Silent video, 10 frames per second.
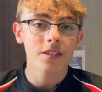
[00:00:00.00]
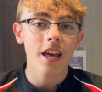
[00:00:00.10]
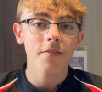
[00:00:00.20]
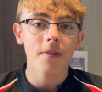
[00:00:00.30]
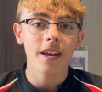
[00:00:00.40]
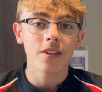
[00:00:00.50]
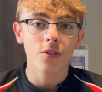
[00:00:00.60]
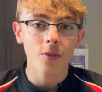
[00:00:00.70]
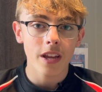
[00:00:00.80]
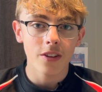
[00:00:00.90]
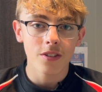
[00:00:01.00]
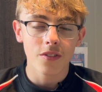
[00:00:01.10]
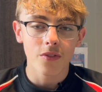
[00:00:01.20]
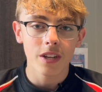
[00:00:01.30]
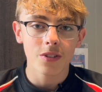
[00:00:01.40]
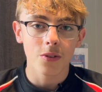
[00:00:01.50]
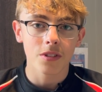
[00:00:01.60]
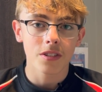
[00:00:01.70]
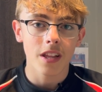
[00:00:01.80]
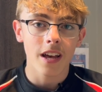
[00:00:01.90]
they've made a great use of
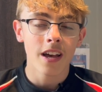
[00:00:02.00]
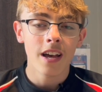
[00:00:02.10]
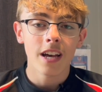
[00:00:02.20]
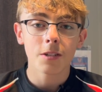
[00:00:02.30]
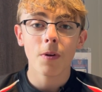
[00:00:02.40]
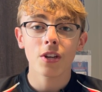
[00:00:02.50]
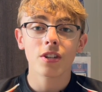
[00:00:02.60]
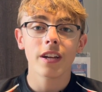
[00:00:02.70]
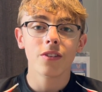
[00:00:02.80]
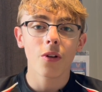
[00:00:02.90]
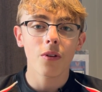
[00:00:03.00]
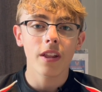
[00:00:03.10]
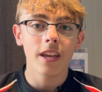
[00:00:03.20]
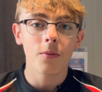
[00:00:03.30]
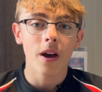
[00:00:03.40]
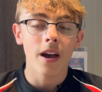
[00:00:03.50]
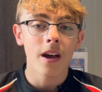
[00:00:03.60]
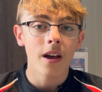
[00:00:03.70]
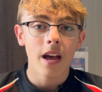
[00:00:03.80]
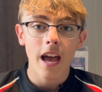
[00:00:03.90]
resources there, especially in non-league where
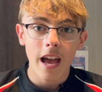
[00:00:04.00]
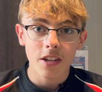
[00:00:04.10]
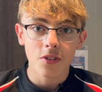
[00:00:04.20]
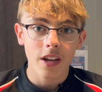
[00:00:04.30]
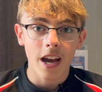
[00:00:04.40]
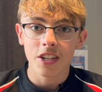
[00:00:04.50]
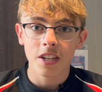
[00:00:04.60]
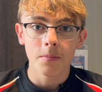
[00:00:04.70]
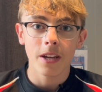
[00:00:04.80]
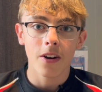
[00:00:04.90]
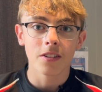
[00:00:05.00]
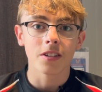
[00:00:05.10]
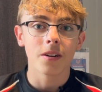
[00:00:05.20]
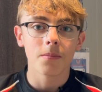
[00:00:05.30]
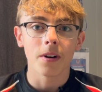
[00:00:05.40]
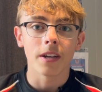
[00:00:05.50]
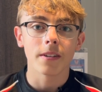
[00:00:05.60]
extra cash can be hard to come by.